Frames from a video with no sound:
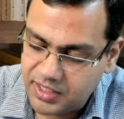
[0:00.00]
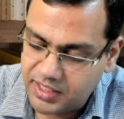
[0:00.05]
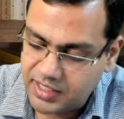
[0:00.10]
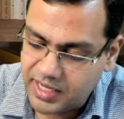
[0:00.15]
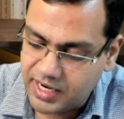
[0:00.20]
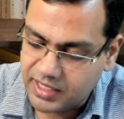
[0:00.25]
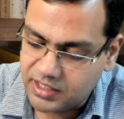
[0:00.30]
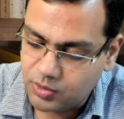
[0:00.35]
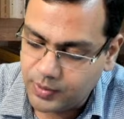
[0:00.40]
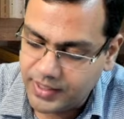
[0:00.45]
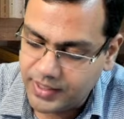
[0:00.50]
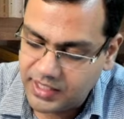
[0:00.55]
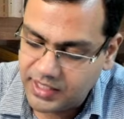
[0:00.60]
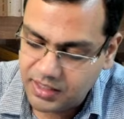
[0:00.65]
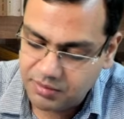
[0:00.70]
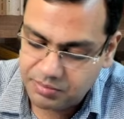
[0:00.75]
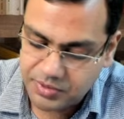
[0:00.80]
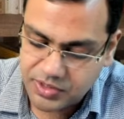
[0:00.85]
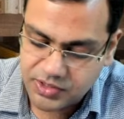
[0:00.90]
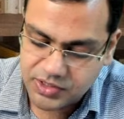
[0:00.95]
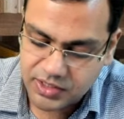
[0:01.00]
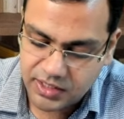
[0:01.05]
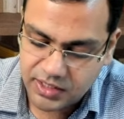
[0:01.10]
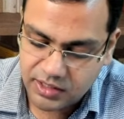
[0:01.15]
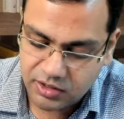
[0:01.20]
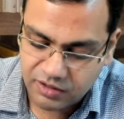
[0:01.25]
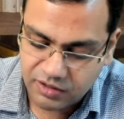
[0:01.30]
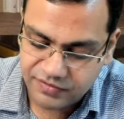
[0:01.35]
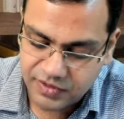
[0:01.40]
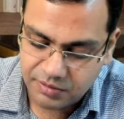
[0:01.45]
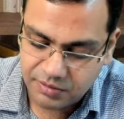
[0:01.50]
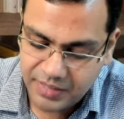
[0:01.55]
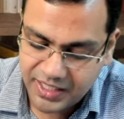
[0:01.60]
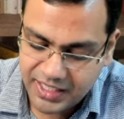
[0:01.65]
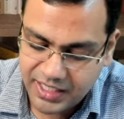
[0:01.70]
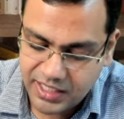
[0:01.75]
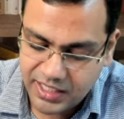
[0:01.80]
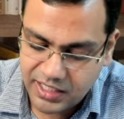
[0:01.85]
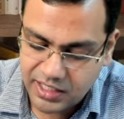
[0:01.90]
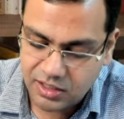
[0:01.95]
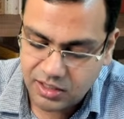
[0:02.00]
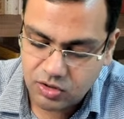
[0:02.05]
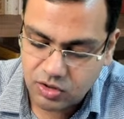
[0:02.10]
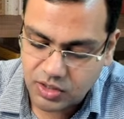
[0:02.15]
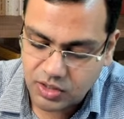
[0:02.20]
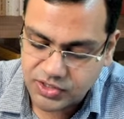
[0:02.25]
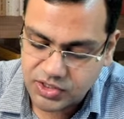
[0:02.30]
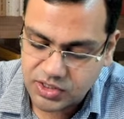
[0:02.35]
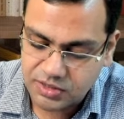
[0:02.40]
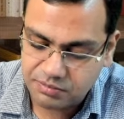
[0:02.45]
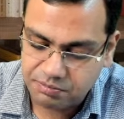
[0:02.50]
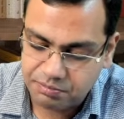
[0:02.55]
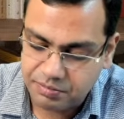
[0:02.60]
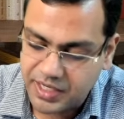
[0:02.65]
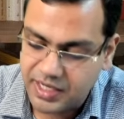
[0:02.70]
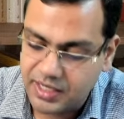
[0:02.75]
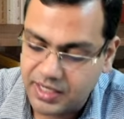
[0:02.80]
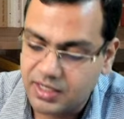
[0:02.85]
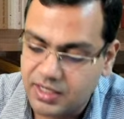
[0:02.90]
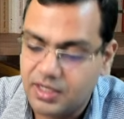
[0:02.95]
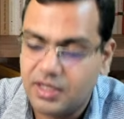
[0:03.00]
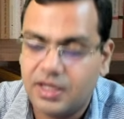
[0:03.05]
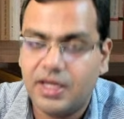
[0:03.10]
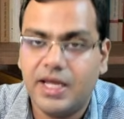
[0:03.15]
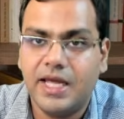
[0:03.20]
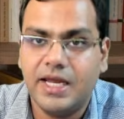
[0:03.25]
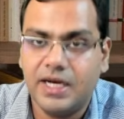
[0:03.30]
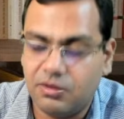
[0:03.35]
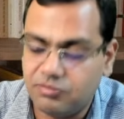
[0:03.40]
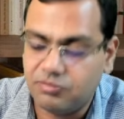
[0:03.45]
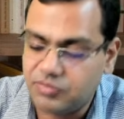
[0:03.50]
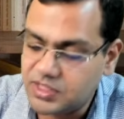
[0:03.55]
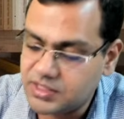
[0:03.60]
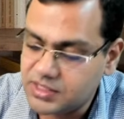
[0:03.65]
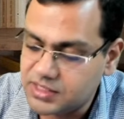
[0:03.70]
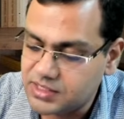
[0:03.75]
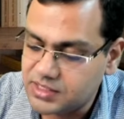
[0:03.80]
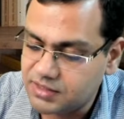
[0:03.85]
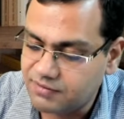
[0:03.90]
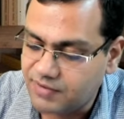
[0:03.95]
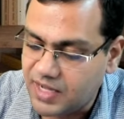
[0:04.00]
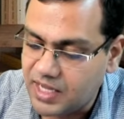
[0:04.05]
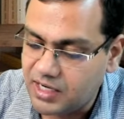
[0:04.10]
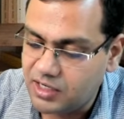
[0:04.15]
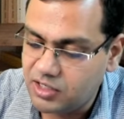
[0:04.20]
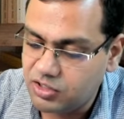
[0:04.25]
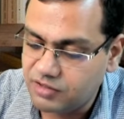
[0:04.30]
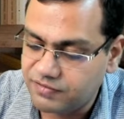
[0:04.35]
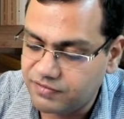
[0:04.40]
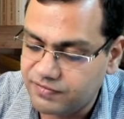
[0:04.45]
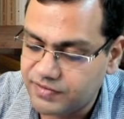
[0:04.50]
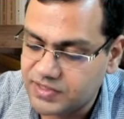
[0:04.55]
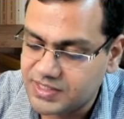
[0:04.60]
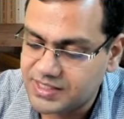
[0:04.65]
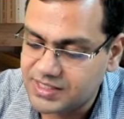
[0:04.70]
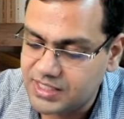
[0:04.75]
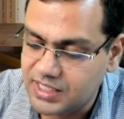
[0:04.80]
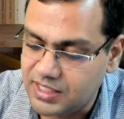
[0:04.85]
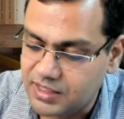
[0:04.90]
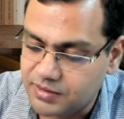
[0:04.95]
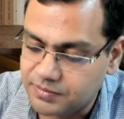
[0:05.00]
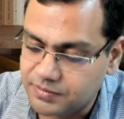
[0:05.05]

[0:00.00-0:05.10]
at 20% of the material cost per annum. This is the value of C.